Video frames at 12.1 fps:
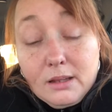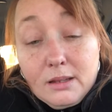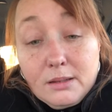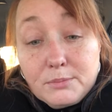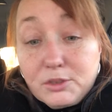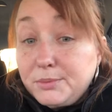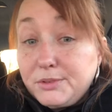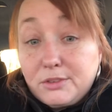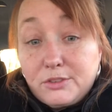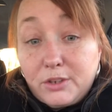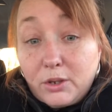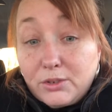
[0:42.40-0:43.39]
chips
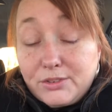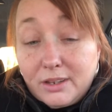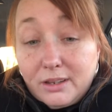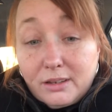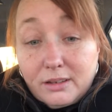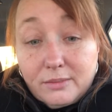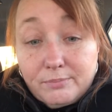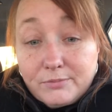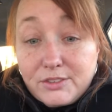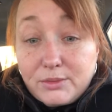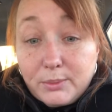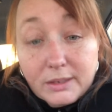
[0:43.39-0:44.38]
and salsa,
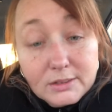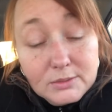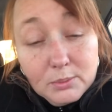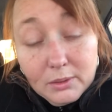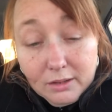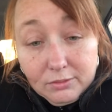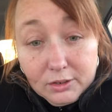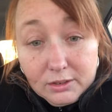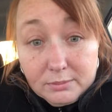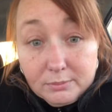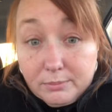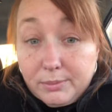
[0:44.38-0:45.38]
sweets,
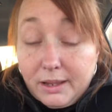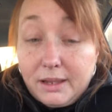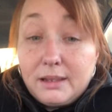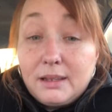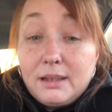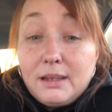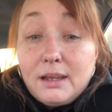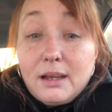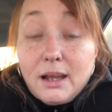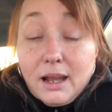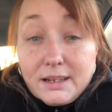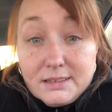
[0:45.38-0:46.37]
whatever, but
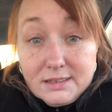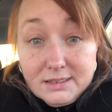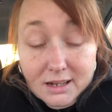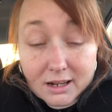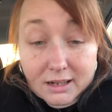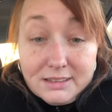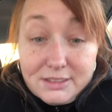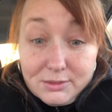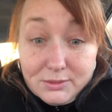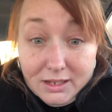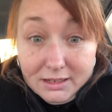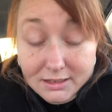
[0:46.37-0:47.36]
I did not
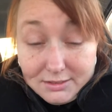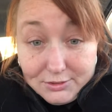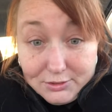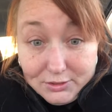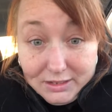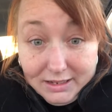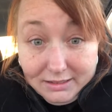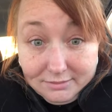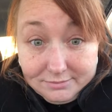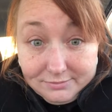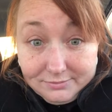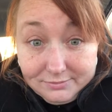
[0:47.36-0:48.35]
do that yesterday.
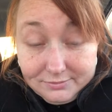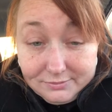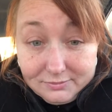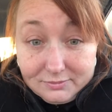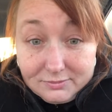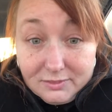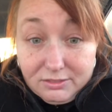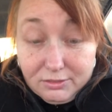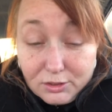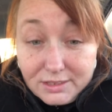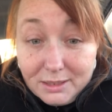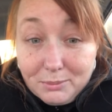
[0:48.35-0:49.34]
The
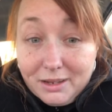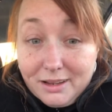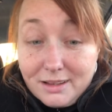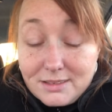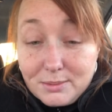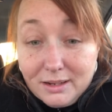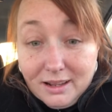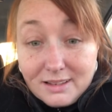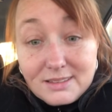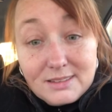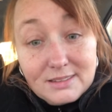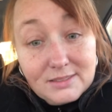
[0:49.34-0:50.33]
first thing my husband
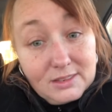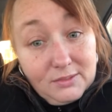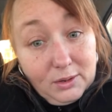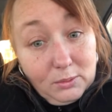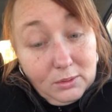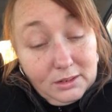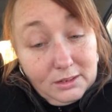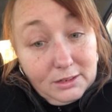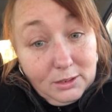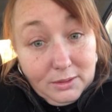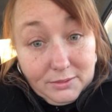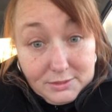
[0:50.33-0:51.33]
asked is if I wanted to
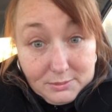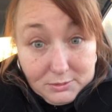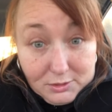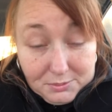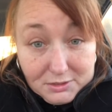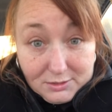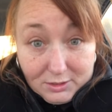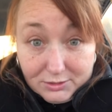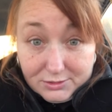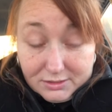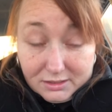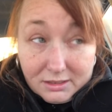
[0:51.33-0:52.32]
go have some chips and
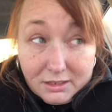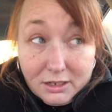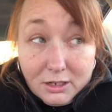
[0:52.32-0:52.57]
salsa,